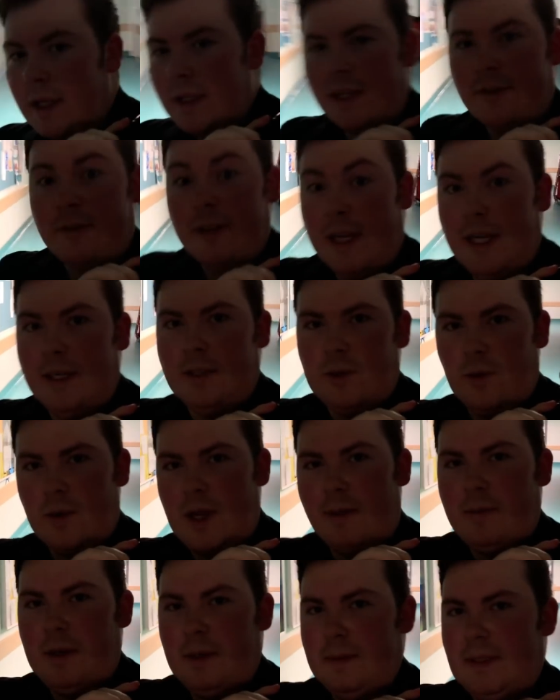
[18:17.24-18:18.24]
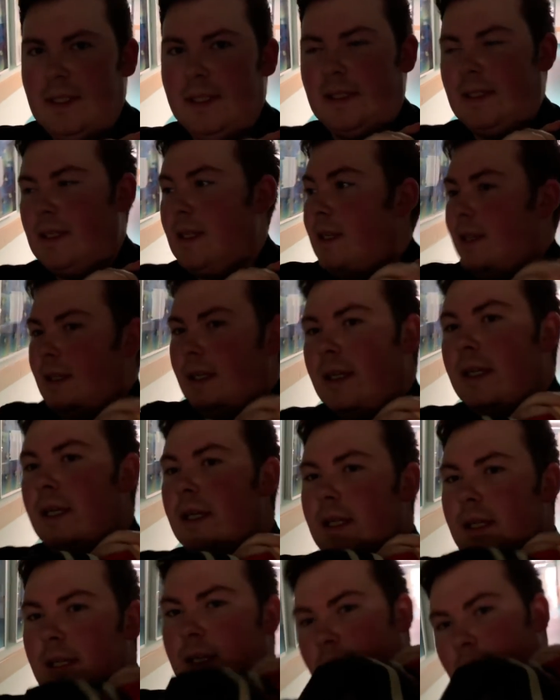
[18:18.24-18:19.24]
Left the actual camera upstairs.
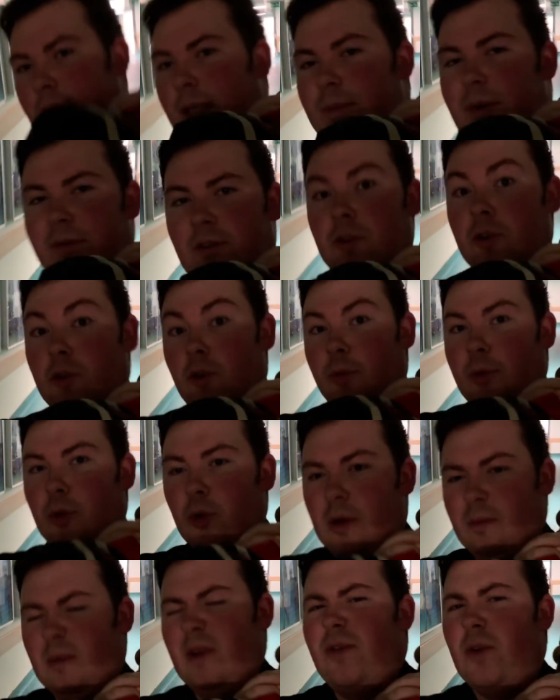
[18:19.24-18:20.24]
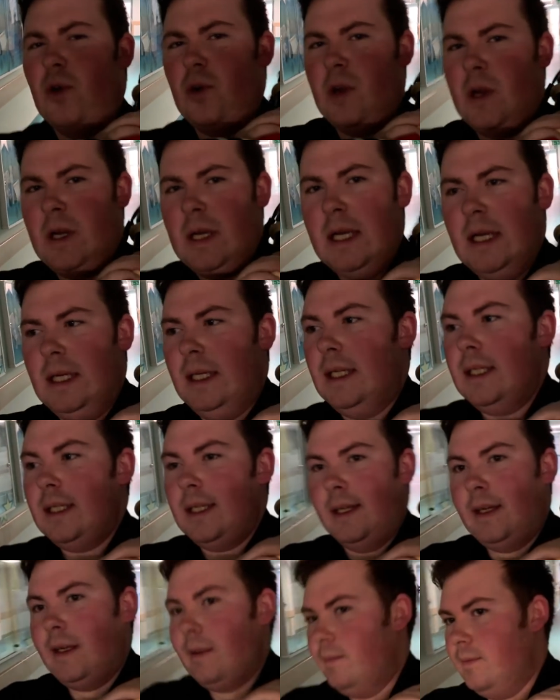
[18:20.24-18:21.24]
I've got the GoPro on my phone.
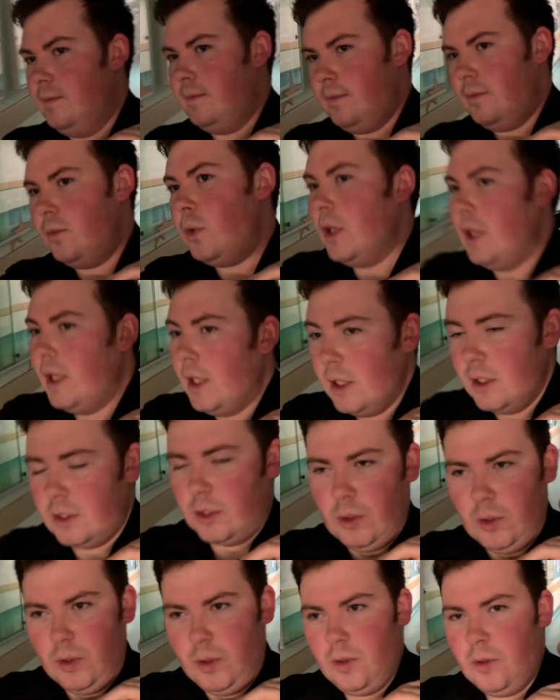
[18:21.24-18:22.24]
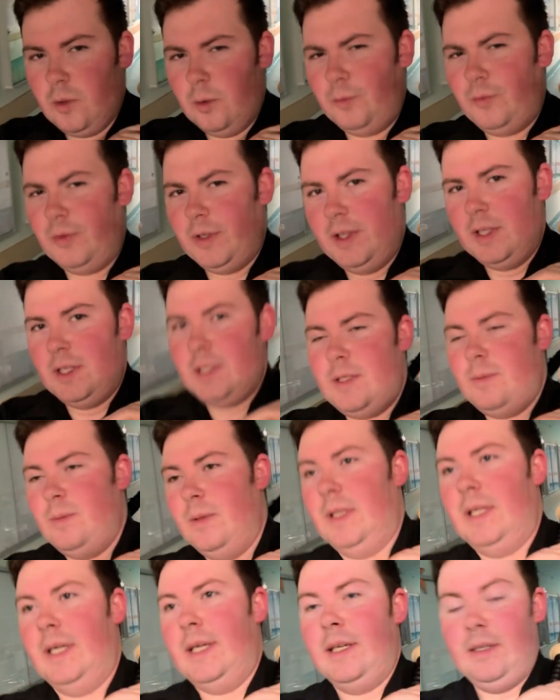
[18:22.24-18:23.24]
So hopefully this
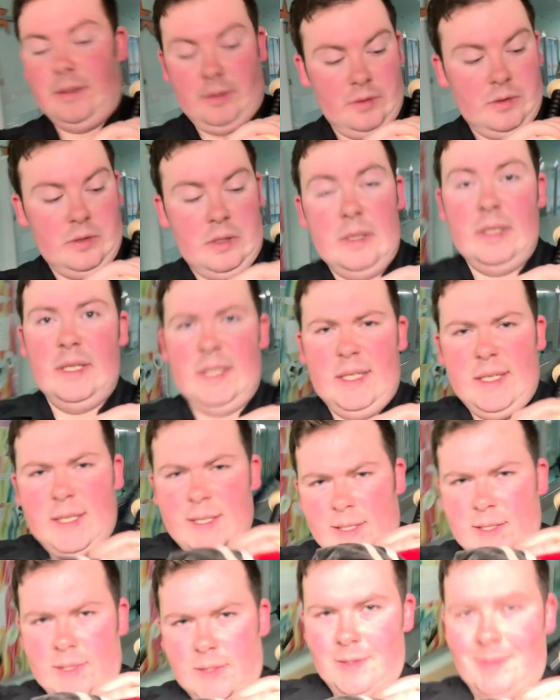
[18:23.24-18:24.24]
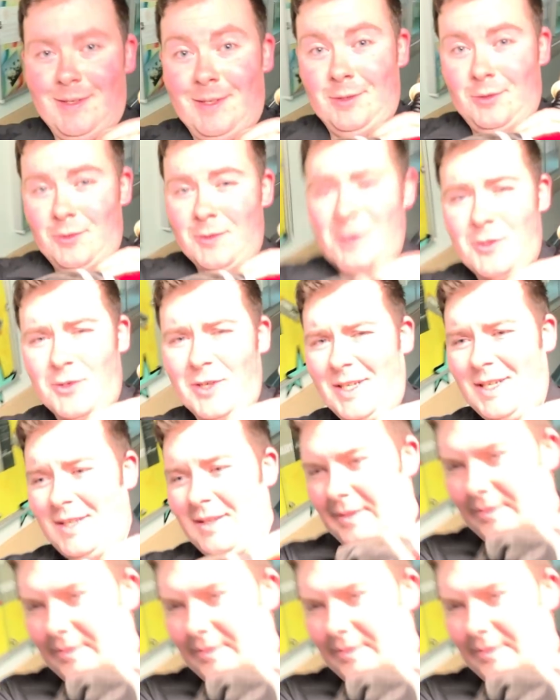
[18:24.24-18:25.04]
will do the trick